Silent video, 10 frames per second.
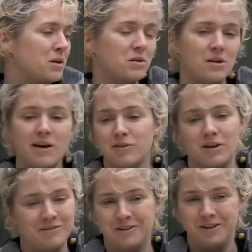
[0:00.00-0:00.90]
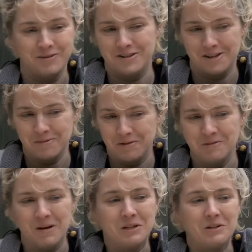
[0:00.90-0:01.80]
could never, ever, ever take them
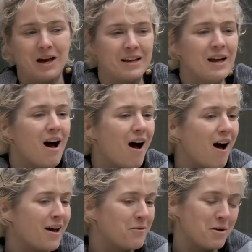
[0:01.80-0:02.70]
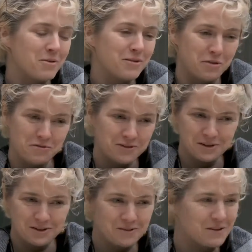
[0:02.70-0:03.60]
off the menu. And I probably have
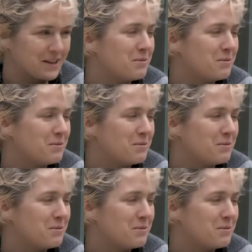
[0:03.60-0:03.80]
overdosed on them a little